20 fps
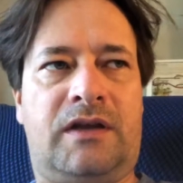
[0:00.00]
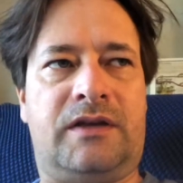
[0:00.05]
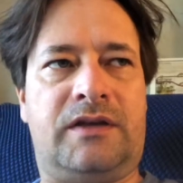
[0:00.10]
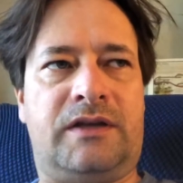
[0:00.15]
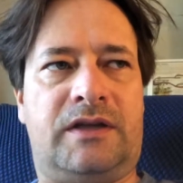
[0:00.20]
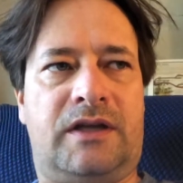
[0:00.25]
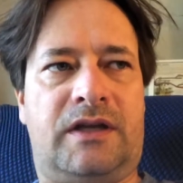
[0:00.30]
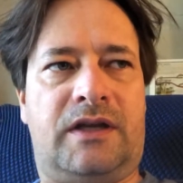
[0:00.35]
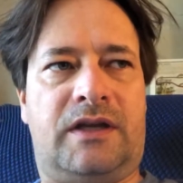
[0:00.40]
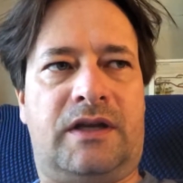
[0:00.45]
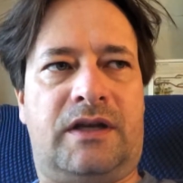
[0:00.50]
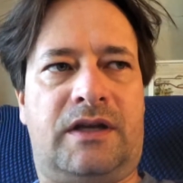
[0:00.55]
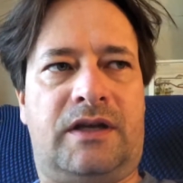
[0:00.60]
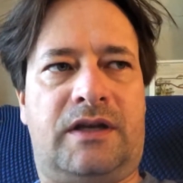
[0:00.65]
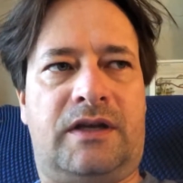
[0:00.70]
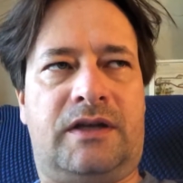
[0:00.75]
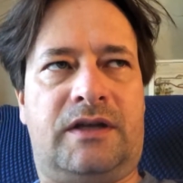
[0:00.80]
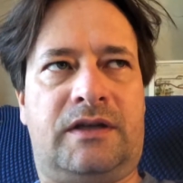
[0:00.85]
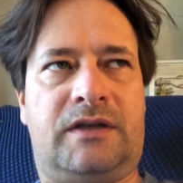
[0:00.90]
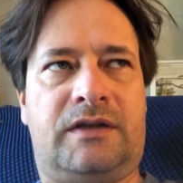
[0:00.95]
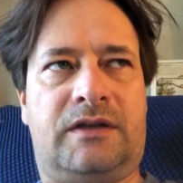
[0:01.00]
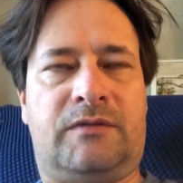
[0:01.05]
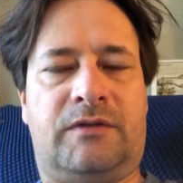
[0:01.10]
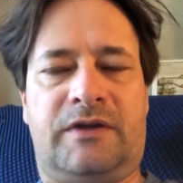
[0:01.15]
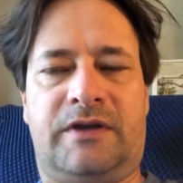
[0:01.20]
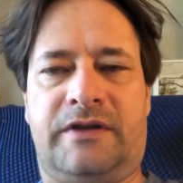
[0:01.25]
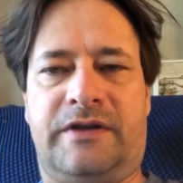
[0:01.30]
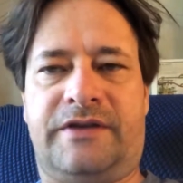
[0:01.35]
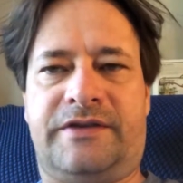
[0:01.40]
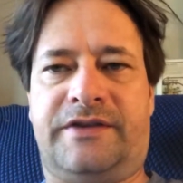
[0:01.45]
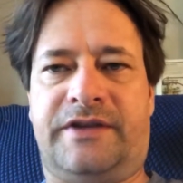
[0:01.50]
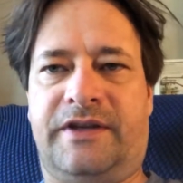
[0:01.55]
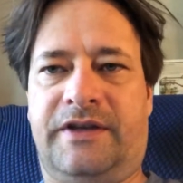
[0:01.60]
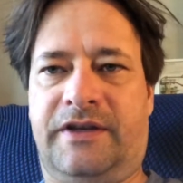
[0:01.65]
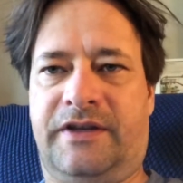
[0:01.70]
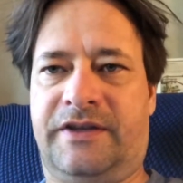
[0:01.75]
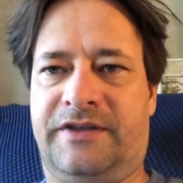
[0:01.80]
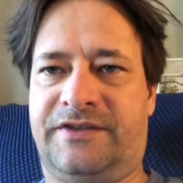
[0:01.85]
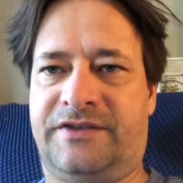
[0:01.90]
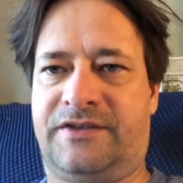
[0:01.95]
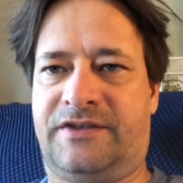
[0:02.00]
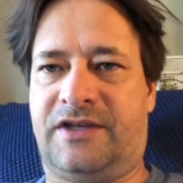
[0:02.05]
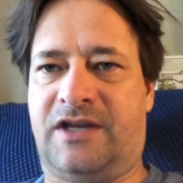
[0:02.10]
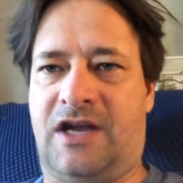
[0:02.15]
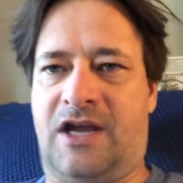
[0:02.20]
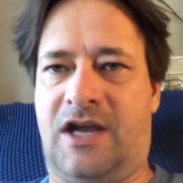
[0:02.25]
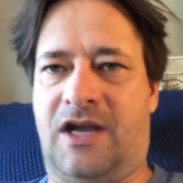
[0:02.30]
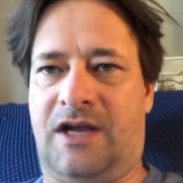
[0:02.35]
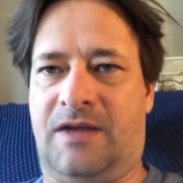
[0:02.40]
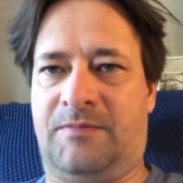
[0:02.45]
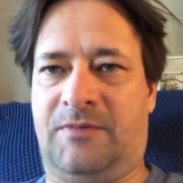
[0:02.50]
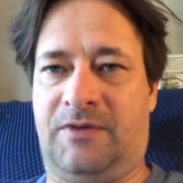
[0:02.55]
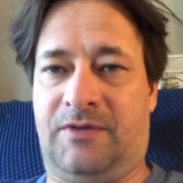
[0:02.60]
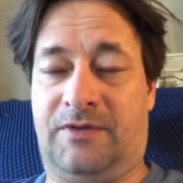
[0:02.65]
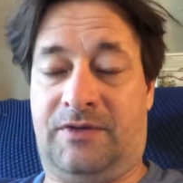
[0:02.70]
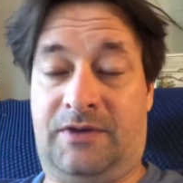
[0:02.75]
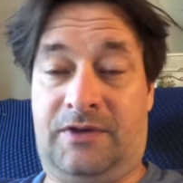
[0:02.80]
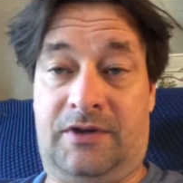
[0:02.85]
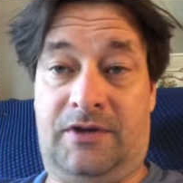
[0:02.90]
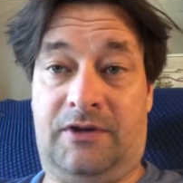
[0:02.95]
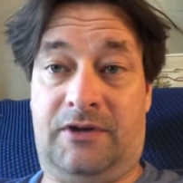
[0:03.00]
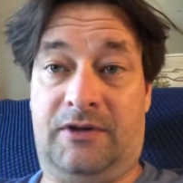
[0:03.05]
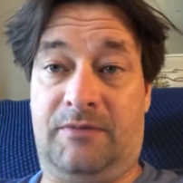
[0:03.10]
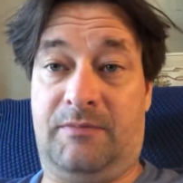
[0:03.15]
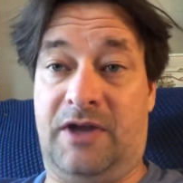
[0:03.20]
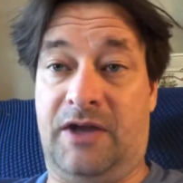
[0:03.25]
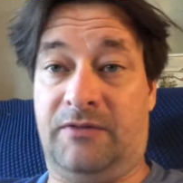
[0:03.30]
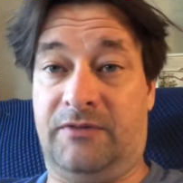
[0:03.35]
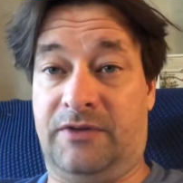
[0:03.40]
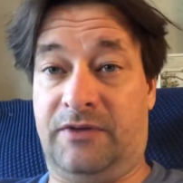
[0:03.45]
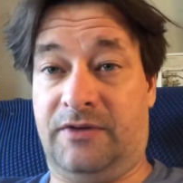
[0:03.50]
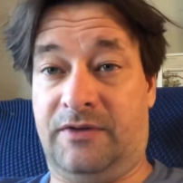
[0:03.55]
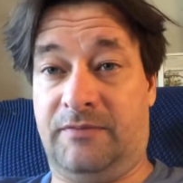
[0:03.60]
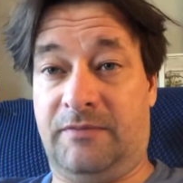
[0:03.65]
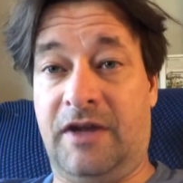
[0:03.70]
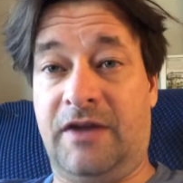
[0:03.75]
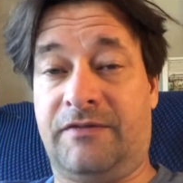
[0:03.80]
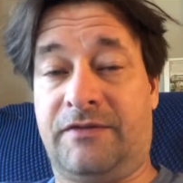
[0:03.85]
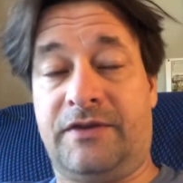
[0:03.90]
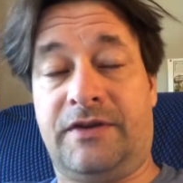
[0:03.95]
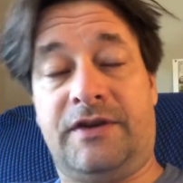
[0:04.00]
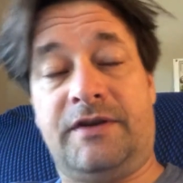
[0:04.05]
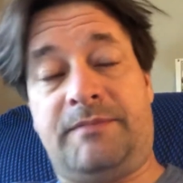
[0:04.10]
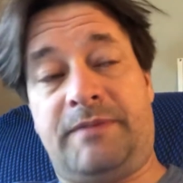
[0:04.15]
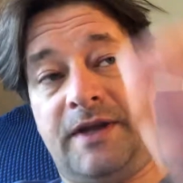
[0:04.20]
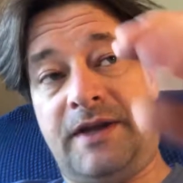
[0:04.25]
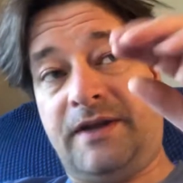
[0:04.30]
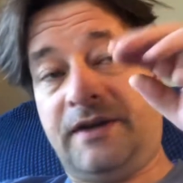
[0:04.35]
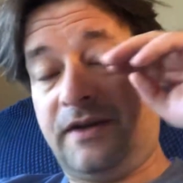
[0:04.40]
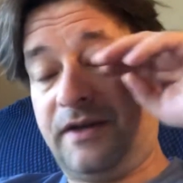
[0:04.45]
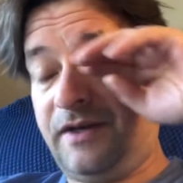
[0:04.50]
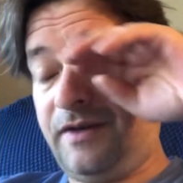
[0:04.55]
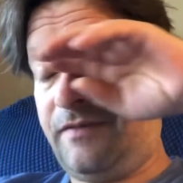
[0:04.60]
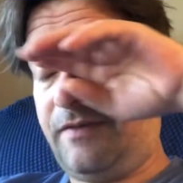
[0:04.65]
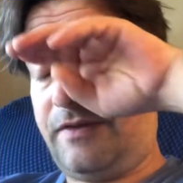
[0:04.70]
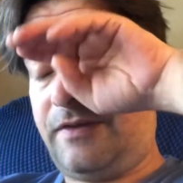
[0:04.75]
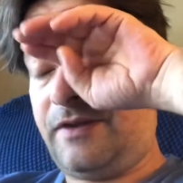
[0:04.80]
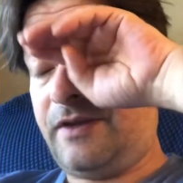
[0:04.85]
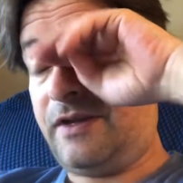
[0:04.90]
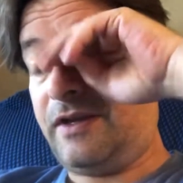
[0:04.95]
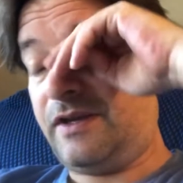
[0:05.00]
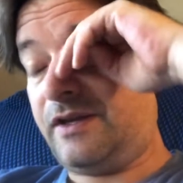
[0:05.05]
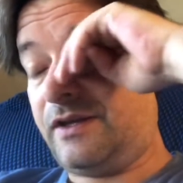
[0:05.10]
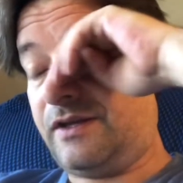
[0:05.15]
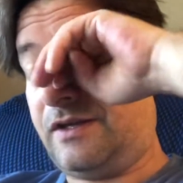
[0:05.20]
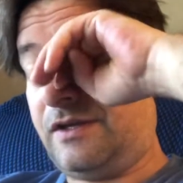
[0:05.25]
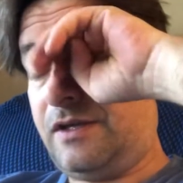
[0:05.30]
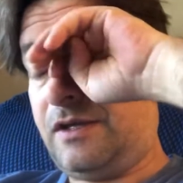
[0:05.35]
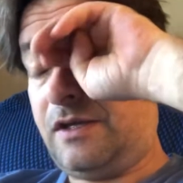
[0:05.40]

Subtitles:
to see his job or my room after he painted everything.